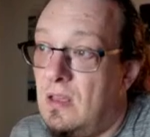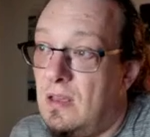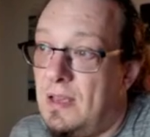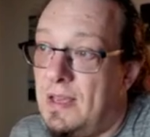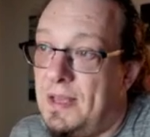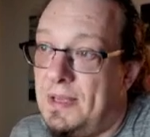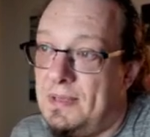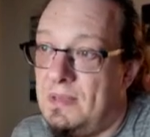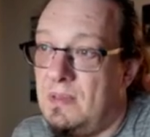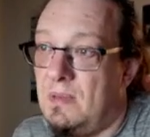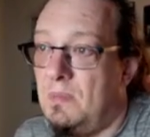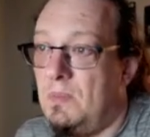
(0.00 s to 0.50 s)

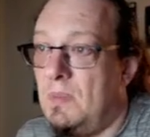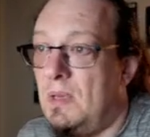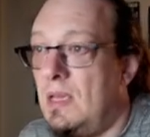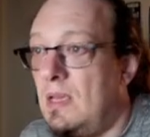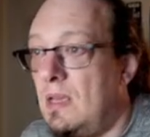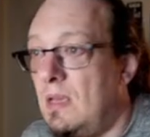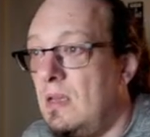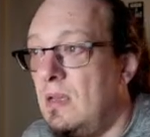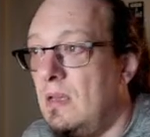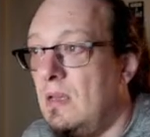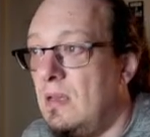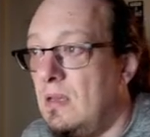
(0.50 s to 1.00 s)

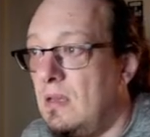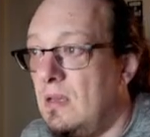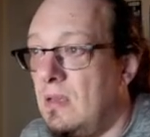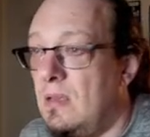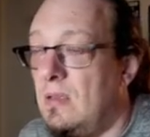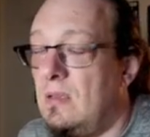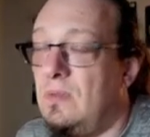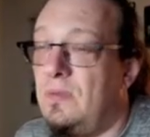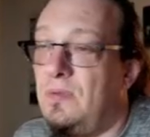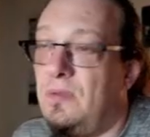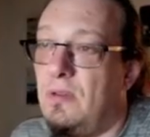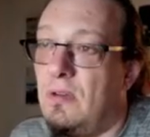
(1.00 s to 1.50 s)
SMB
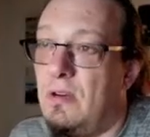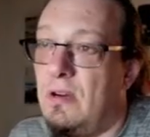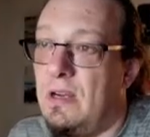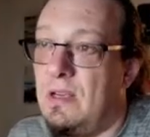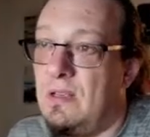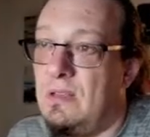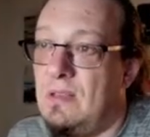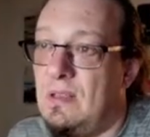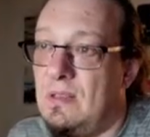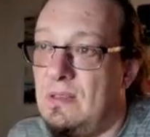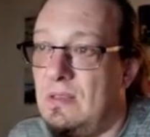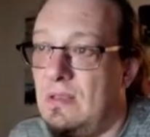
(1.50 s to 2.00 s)
is for
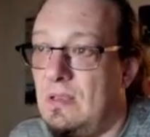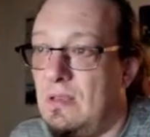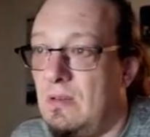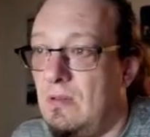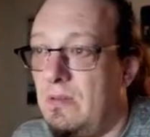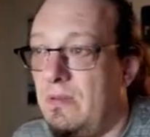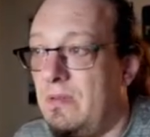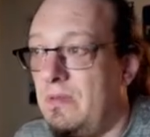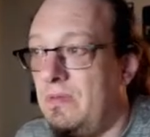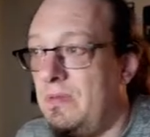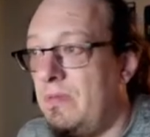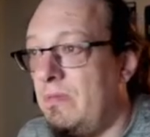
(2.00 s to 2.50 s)
accessing
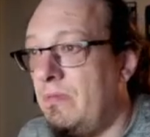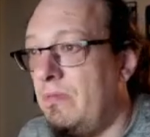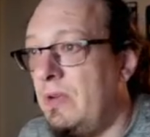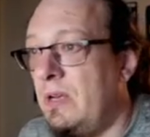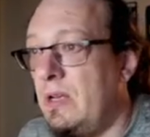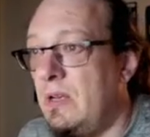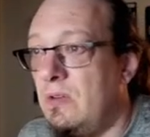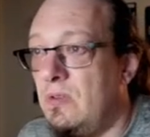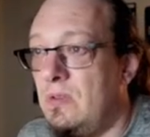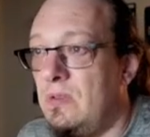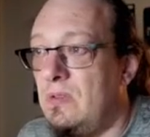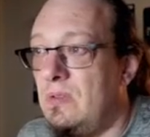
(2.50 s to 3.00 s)
our
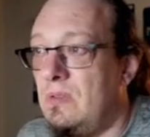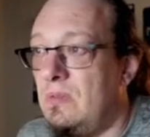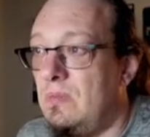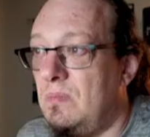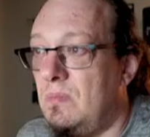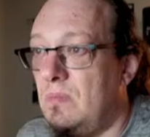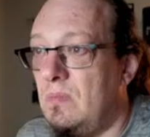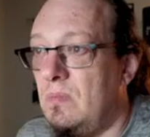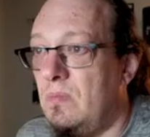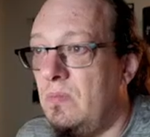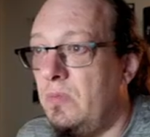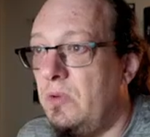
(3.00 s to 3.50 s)
Windows,
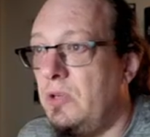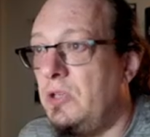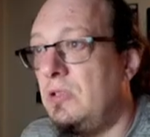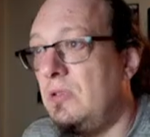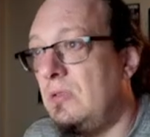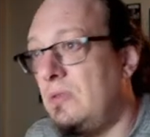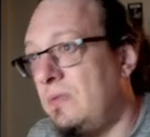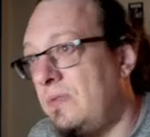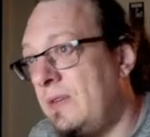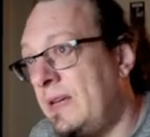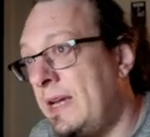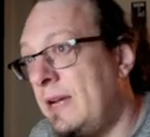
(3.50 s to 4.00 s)
which is
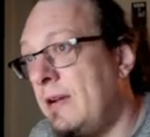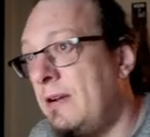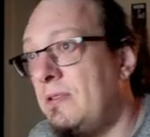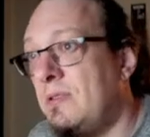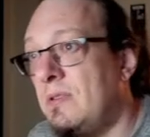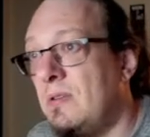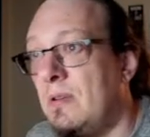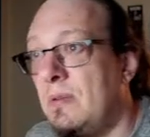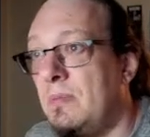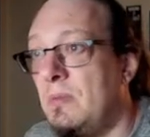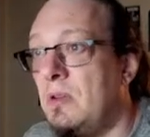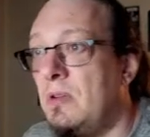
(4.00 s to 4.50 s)
fair. So
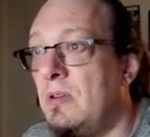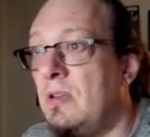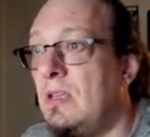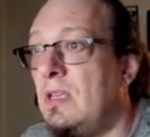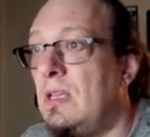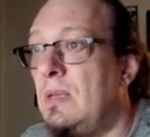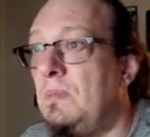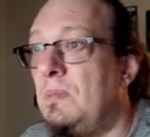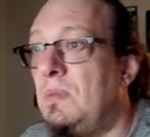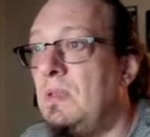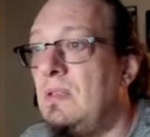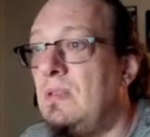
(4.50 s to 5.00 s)
I'm going to
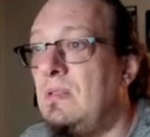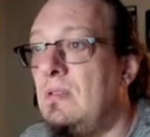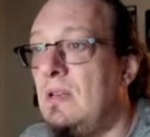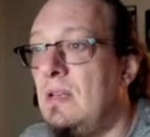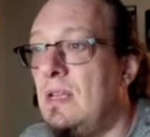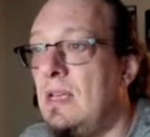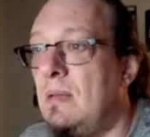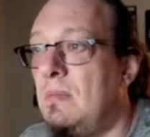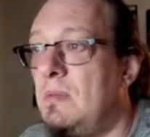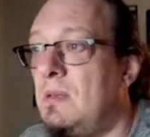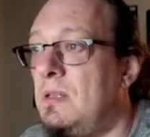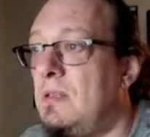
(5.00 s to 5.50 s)
keep these
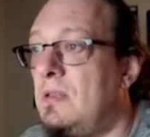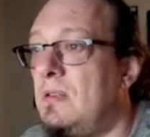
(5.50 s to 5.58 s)
enabled.